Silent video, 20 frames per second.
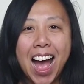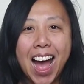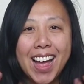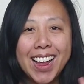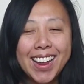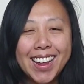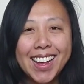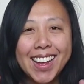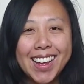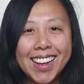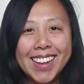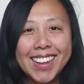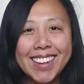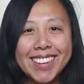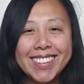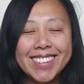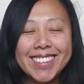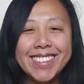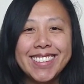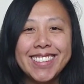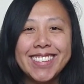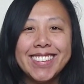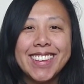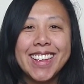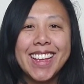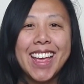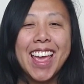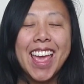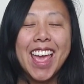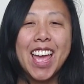Hi guys
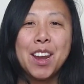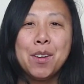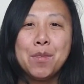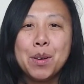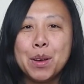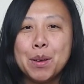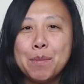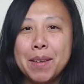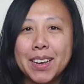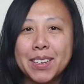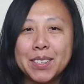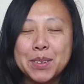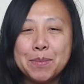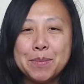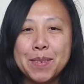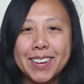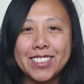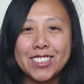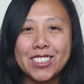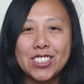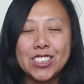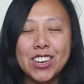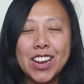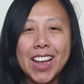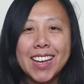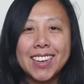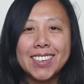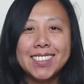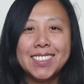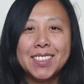and welcome back to my
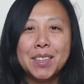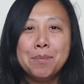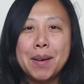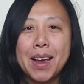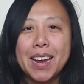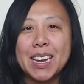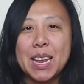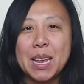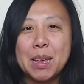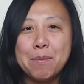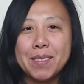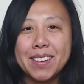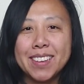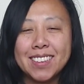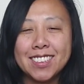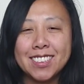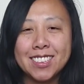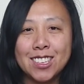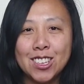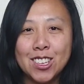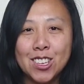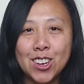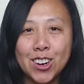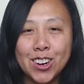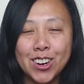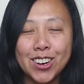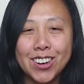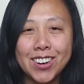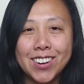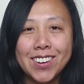channel. My name is
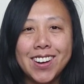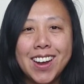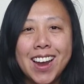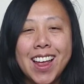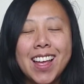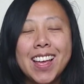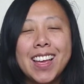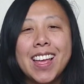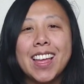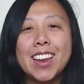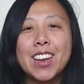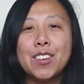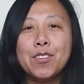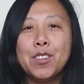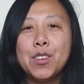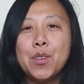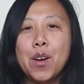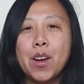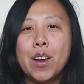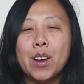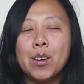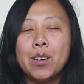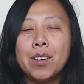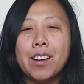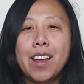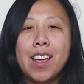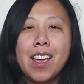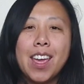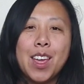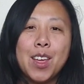Yer and if you are
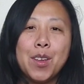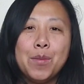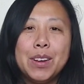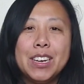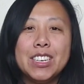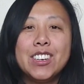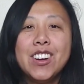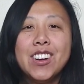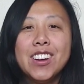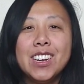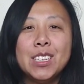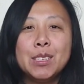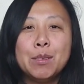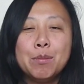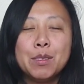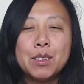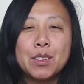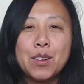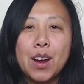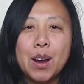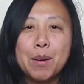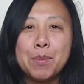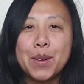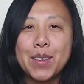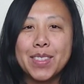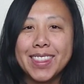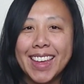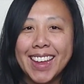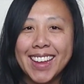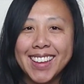a returning
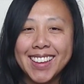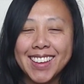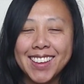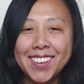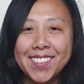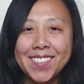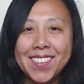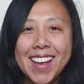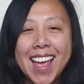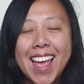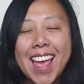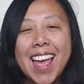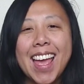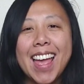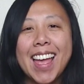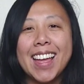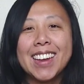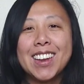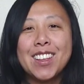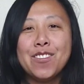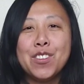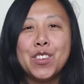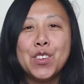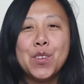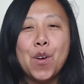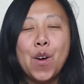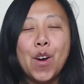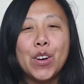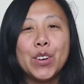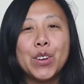subscriber, thank you. And if
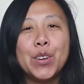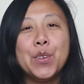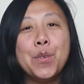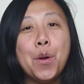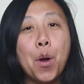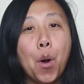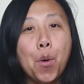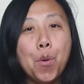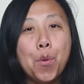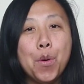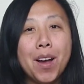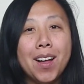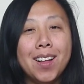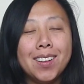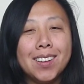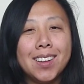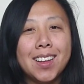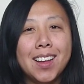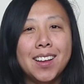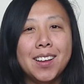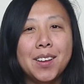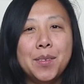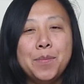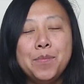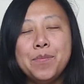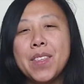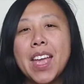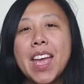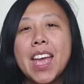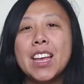you are new,
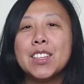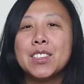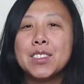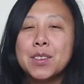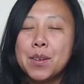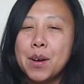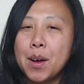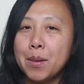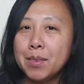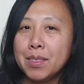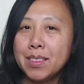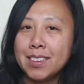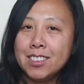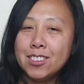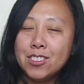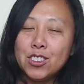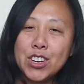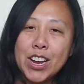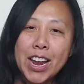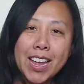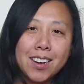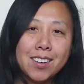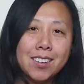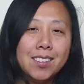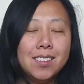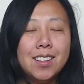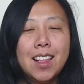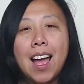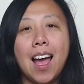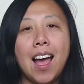welcome. So on this
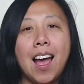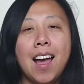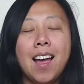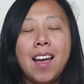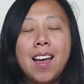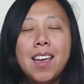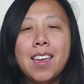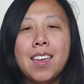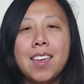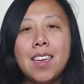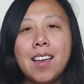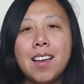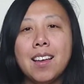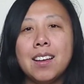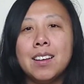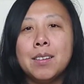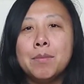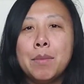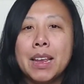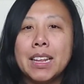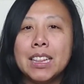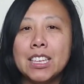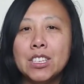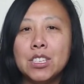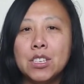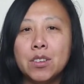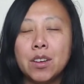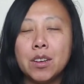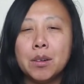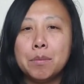channel, I uh,
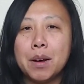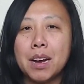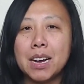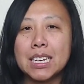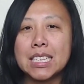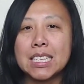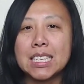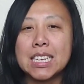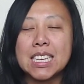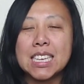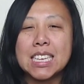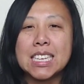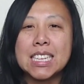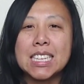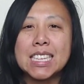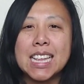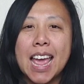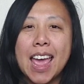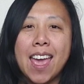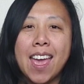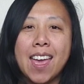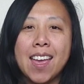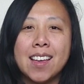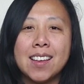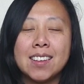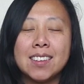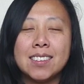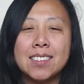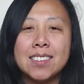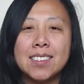mainly do unboxings
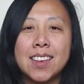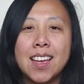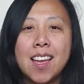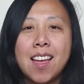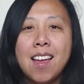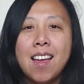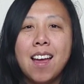and